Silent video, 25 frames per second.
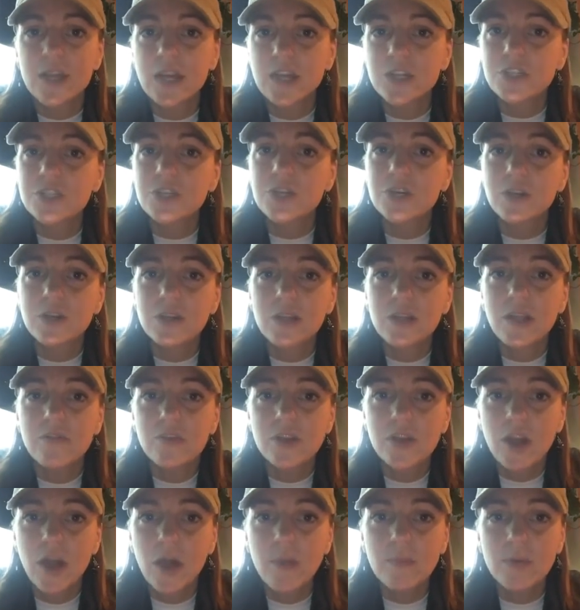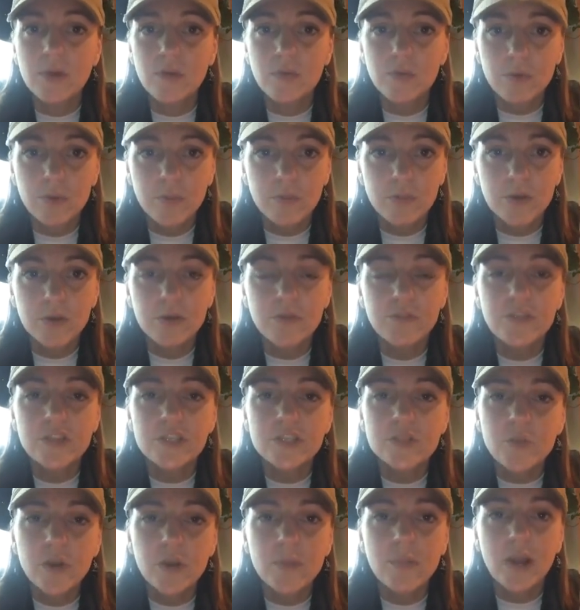Had Juror 11 not been removed,
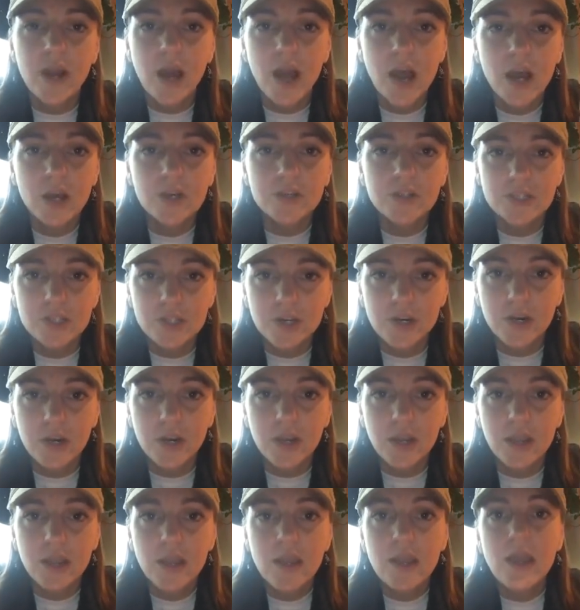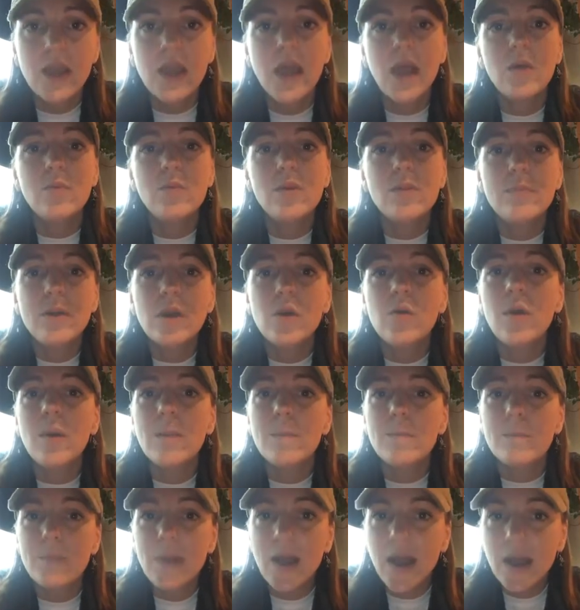this would have been a hung jury, and we'd be
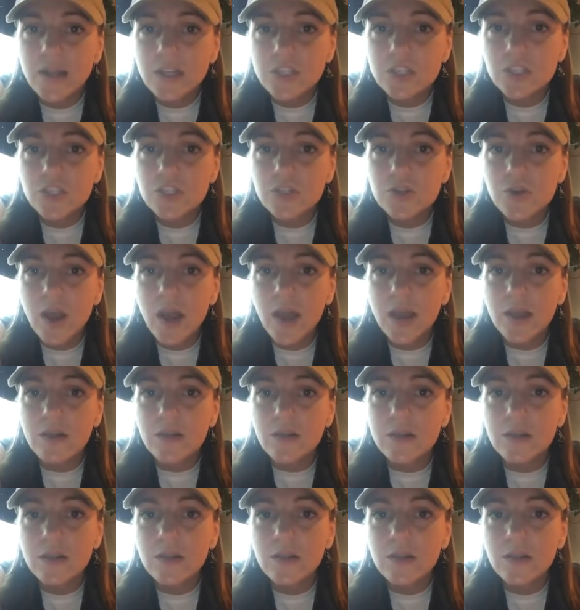going back to trial,